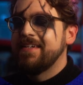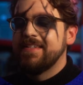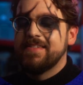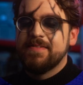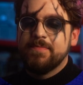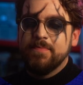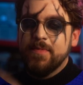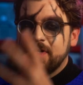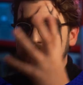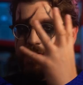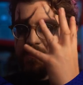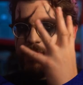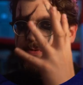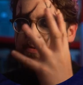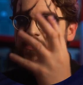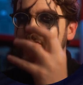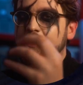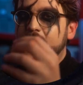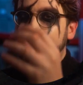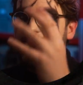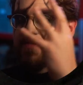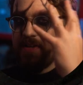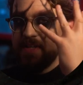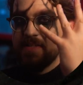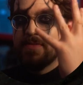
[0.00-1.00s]
It's much
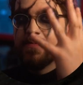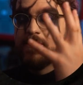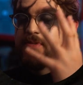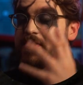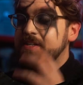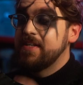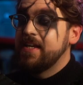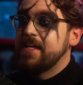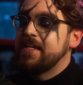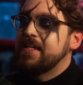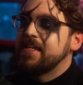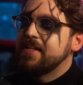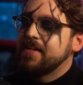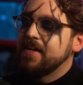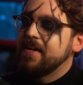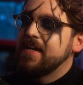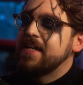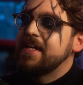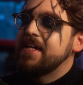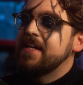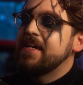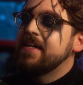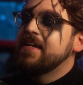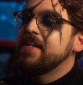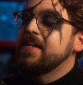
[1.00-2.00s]
more obvious with the naked
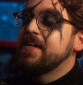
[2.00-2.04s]
eye.